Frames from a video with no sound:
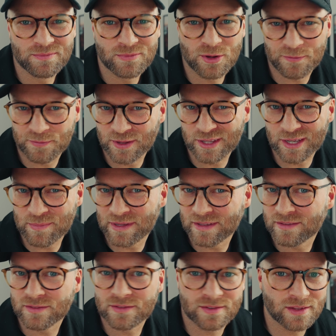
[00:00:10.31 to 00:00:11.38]
You're feeling a
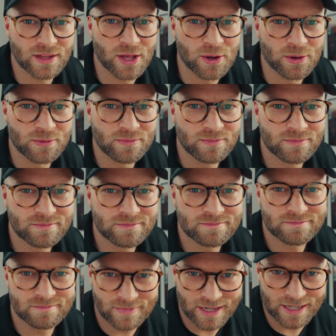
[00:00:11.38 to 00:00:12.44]
bit slow.
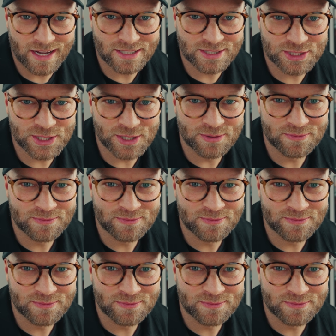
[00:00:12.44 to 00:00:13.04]
I got you.